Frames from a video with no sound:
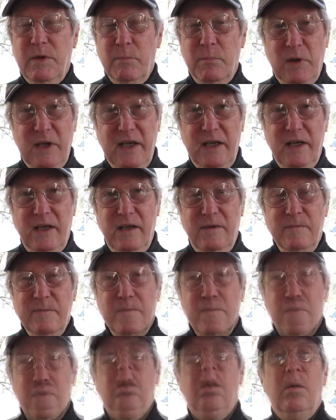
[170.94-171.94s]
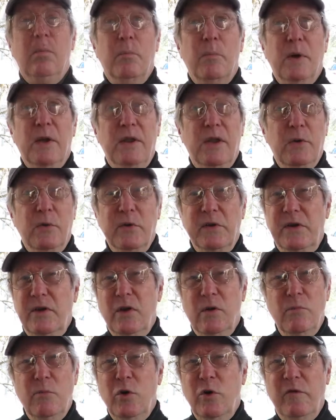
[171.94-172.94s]
completed, but there was
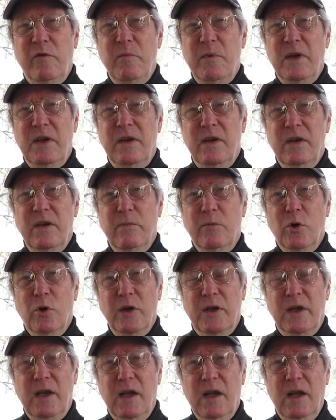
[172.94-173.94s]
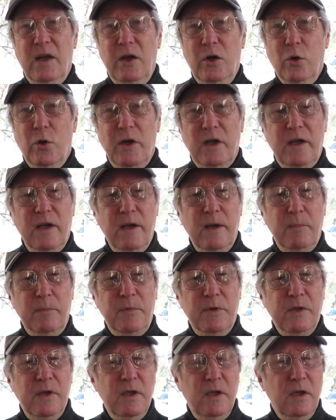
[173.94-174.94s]
no movement, no
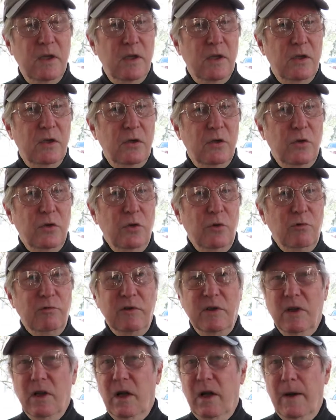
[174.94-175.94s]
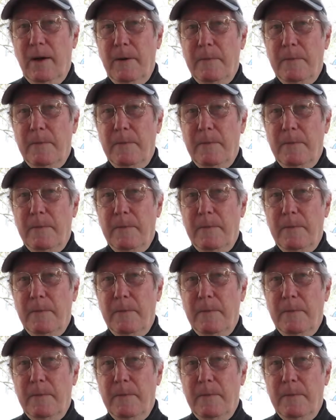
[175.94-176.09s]
attempt to